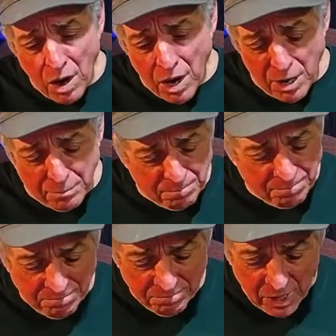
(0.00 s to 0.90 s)

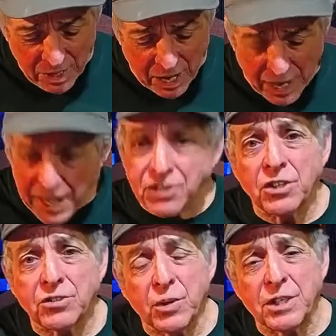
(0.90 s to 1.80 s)
Um, I guess
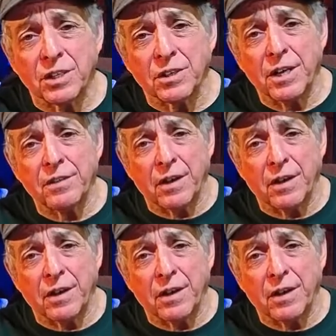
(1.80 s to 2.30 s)
just recently,